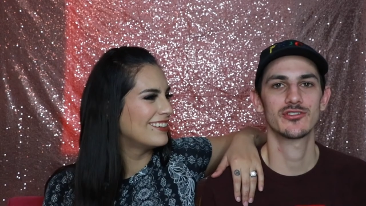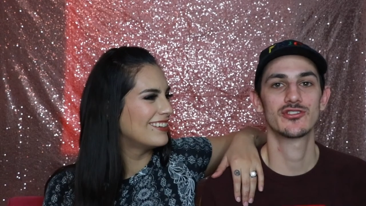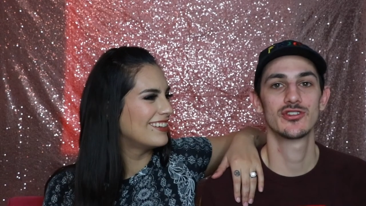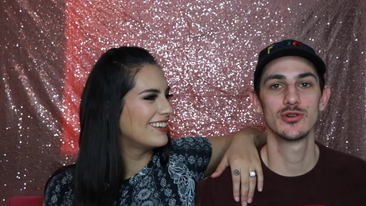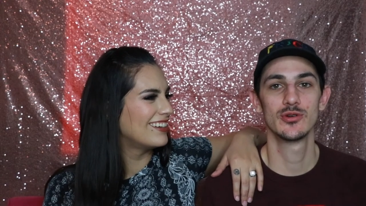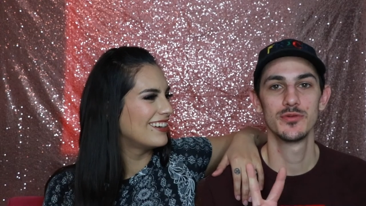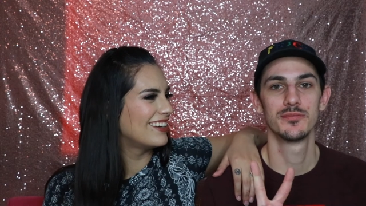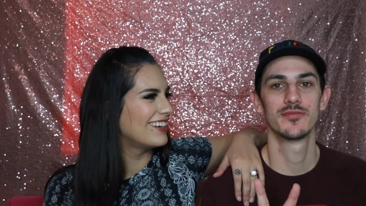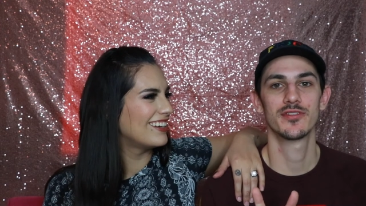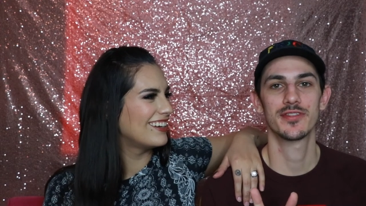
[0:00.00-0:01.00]
Speaker 1: two
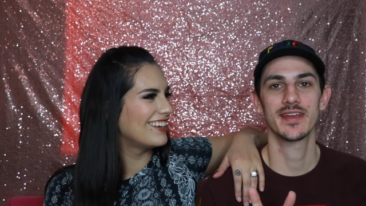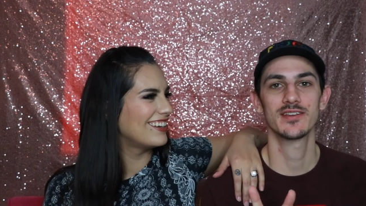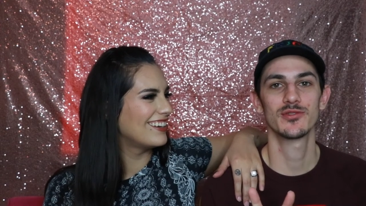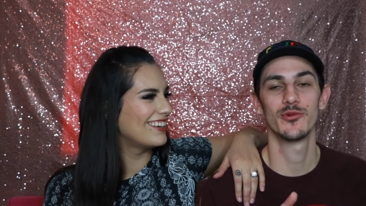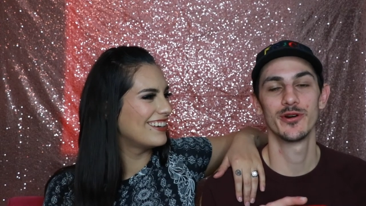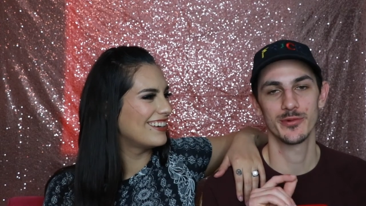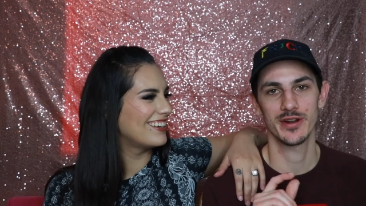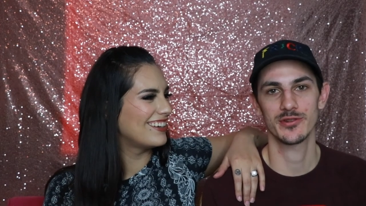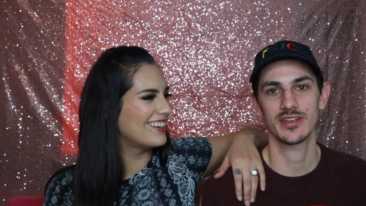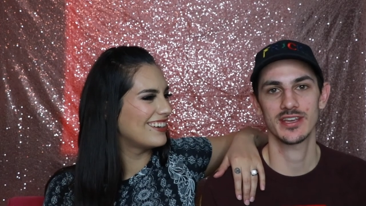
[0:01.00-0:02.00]
things, one when I
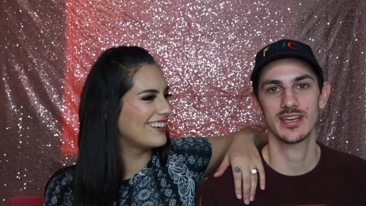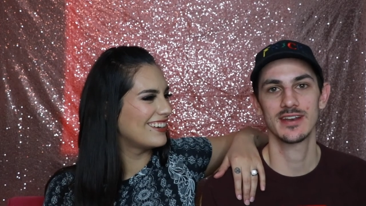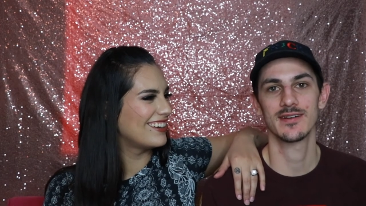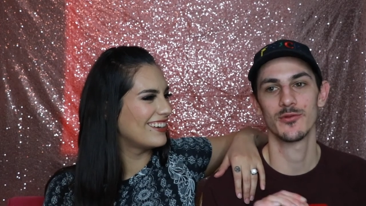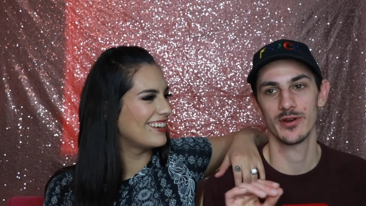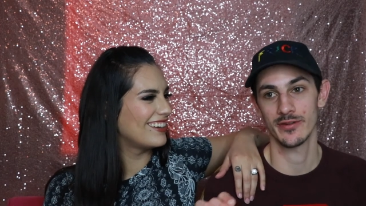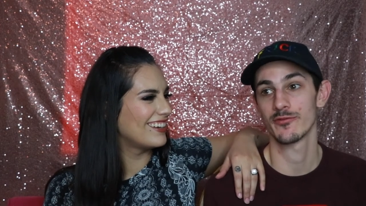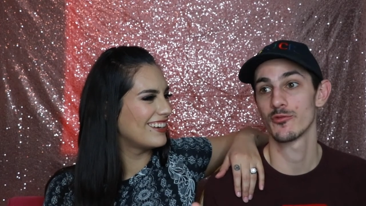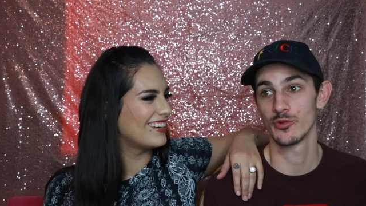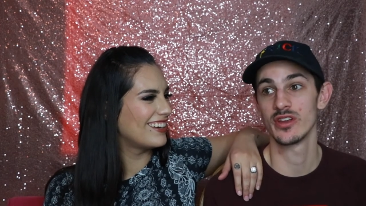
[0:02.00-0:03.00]
was a kid, one
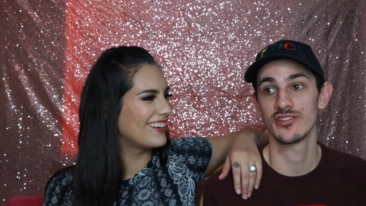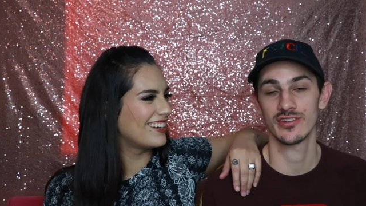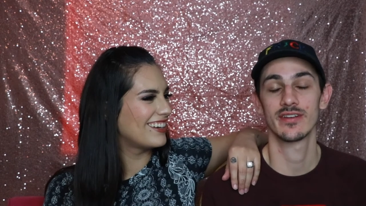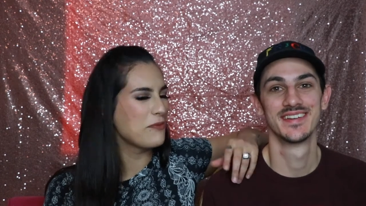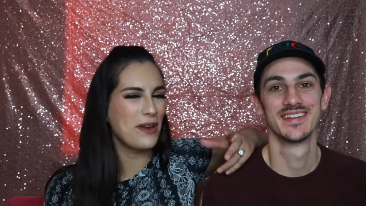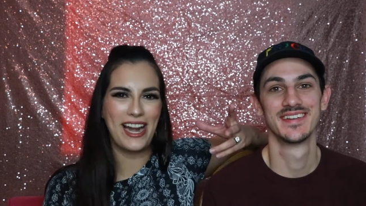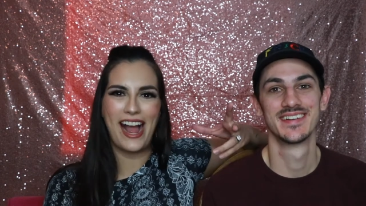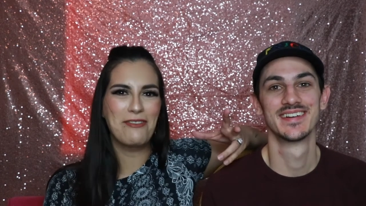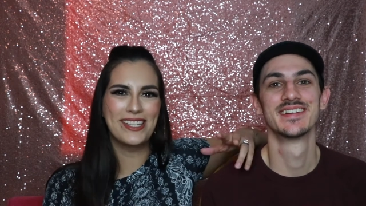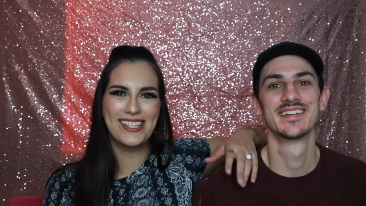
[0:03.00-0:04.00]
recent.
Speaker 2: When I
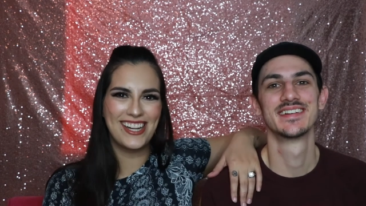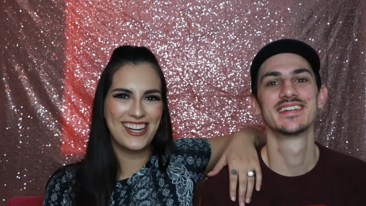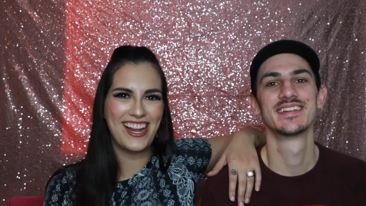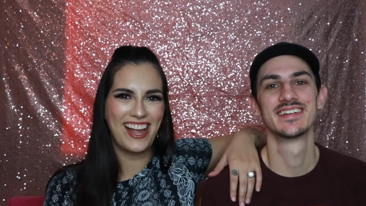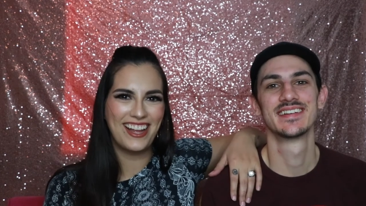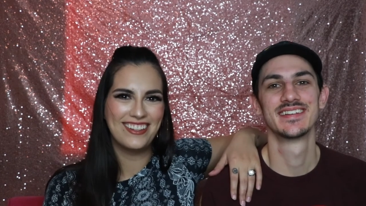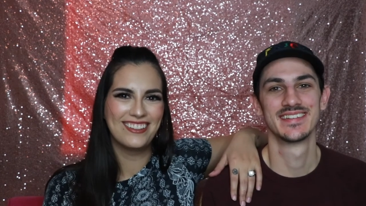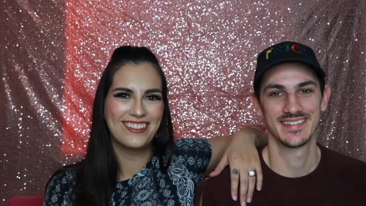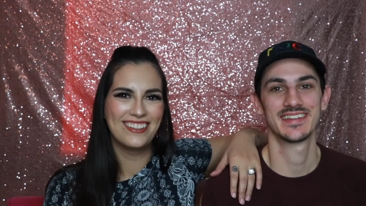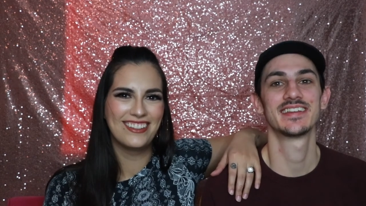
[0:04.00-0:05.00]
was gonna die.
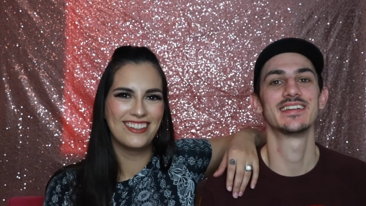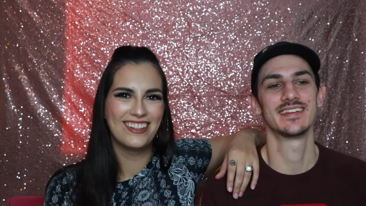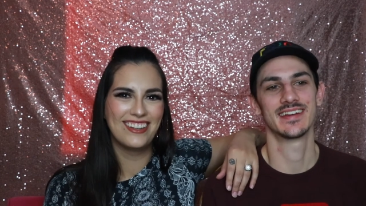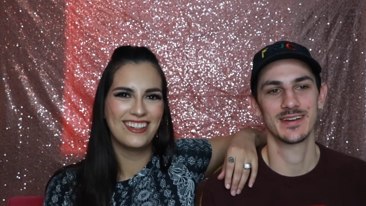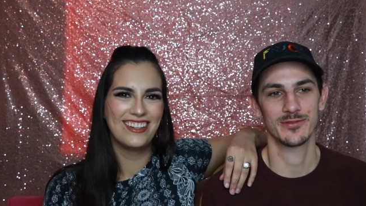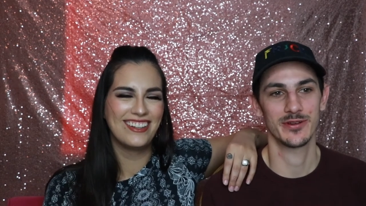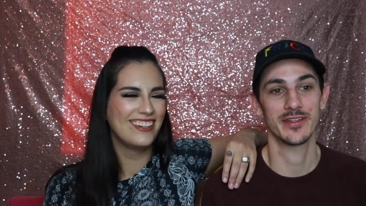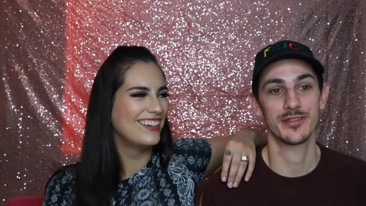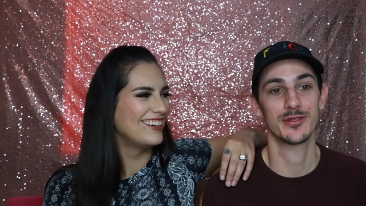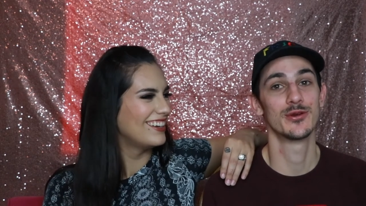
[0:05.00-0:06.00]
Speaker 1: Yeah,
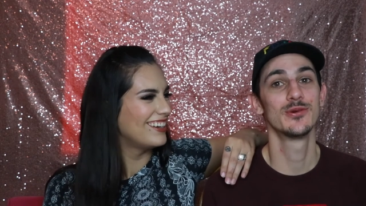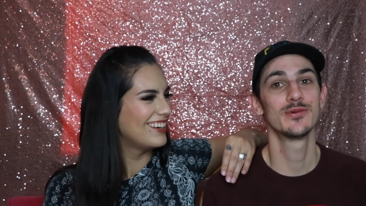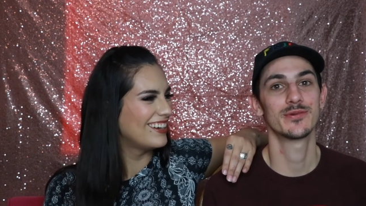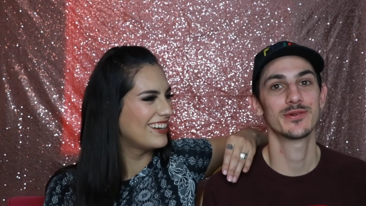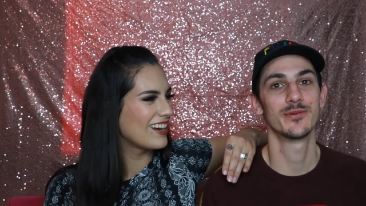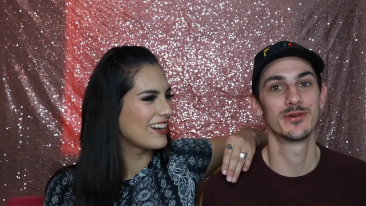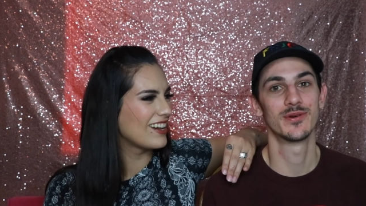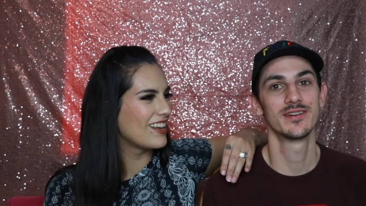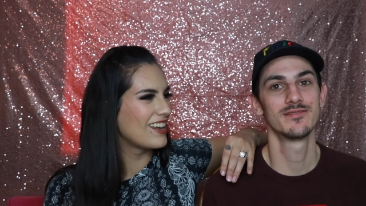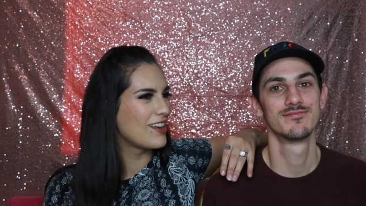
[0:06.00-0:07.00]
with who? Which one?
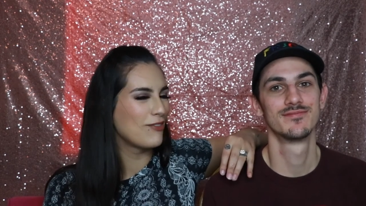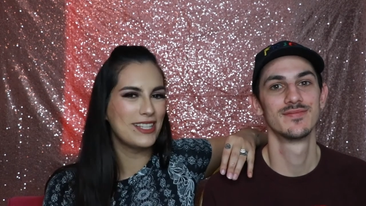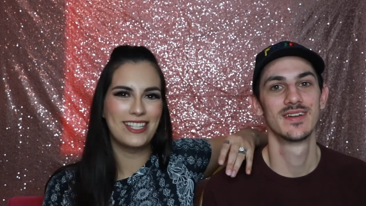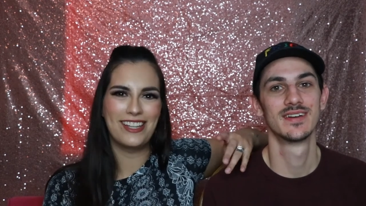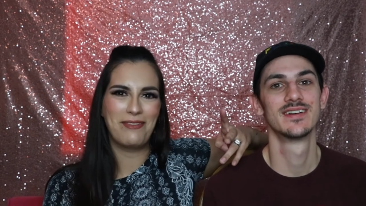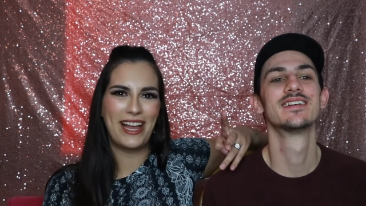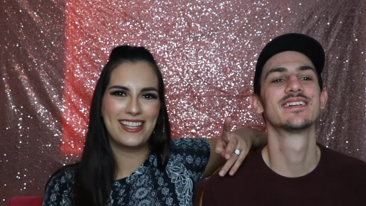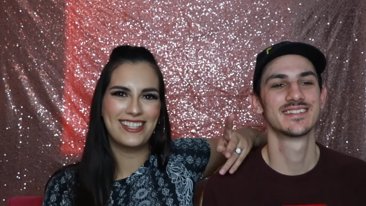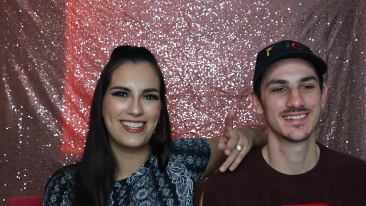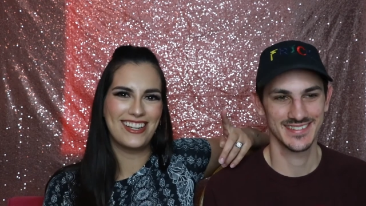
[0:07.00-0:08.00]
Speaker 2: With
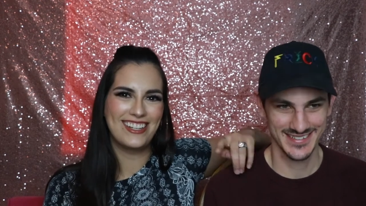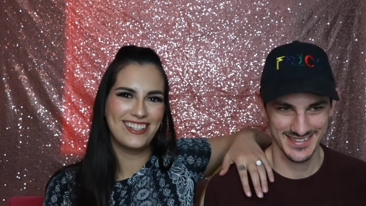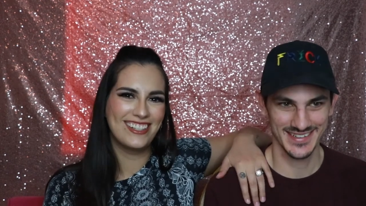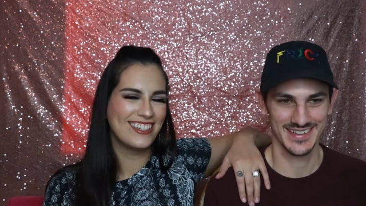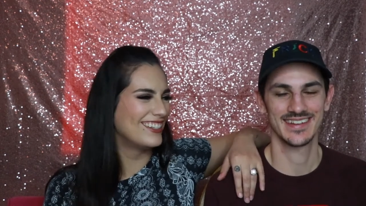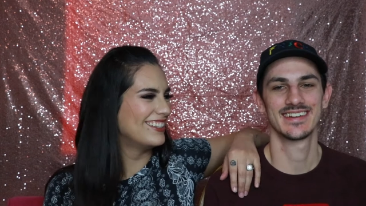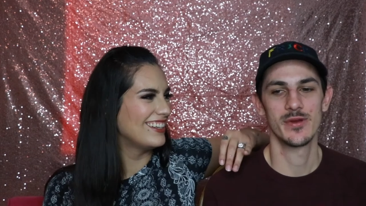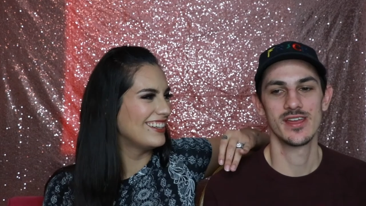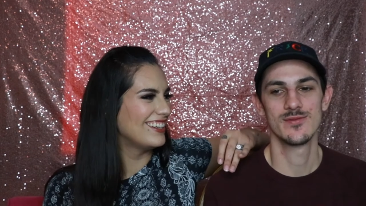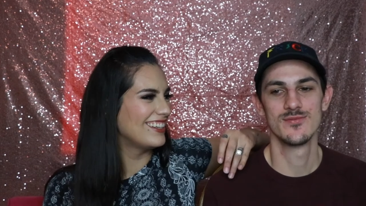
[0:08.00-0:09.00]
Sebastian.
Speaker 1: Yeah,
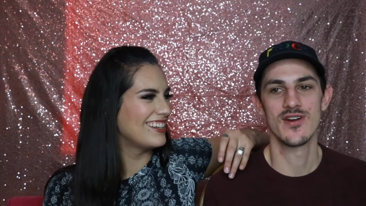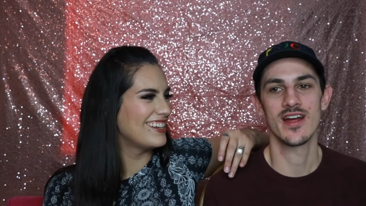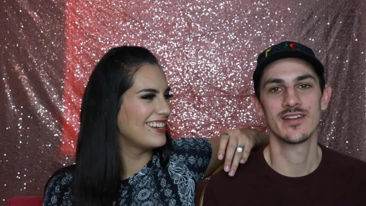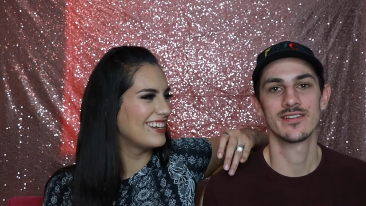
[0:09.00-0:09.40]
baby Brandon.